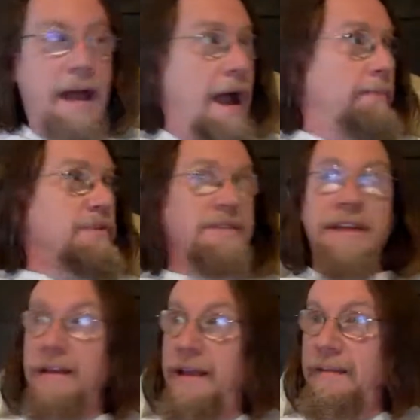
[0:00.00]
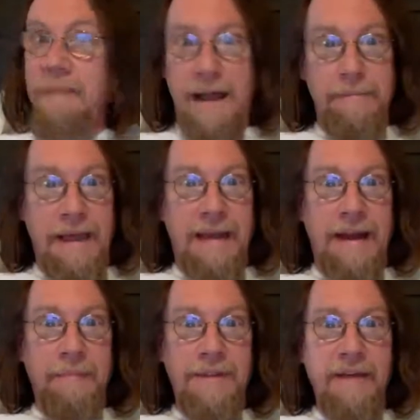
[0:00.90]
I'm still in my bed.
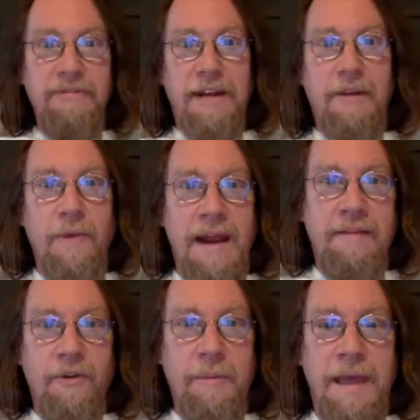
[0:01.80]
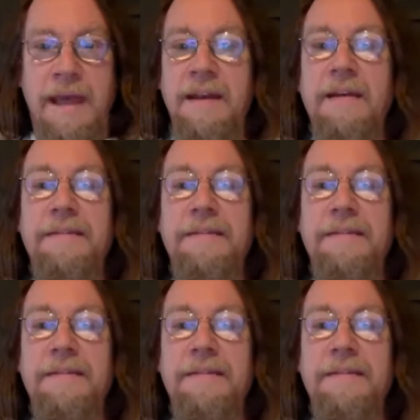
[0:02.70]
I'm definitely ready for bed.